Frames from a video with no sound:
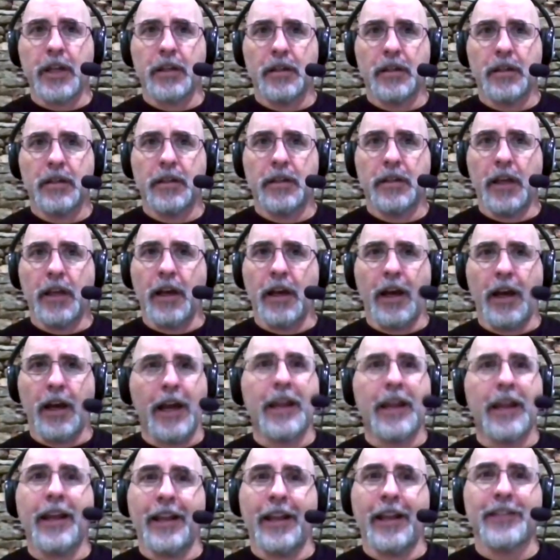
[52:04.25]
Yeah, I,
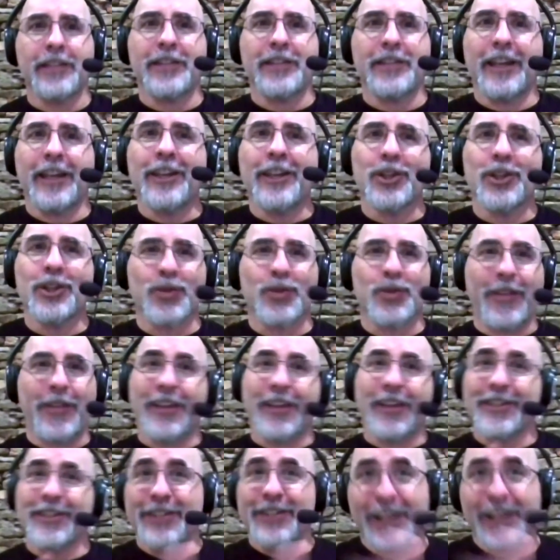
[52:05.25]
and it's and here's what I
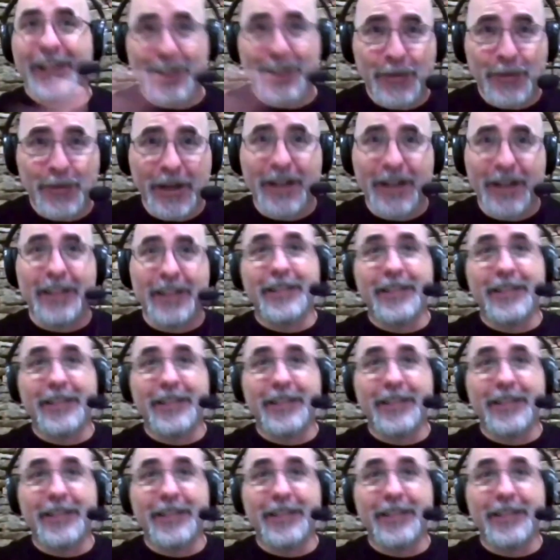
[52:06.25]
think is nuts about it is